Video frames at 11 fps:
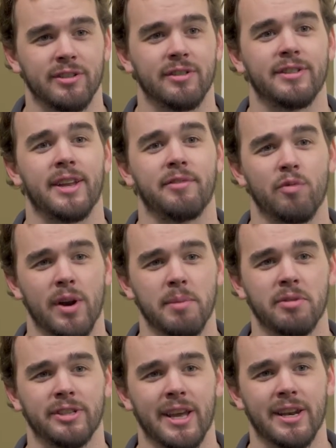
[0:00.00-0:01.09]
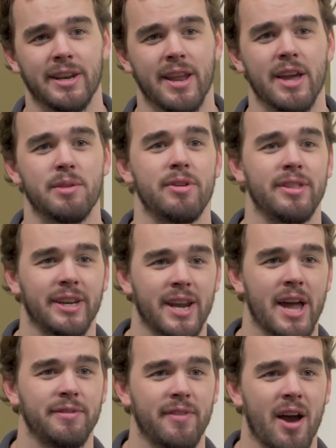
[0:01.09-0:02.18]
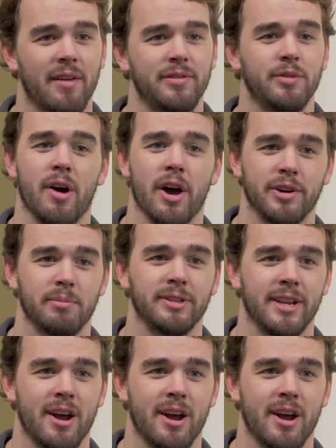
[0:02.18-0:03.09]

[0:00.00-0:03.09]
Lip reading: So instead of 20%, now you're breathing 95 to 100%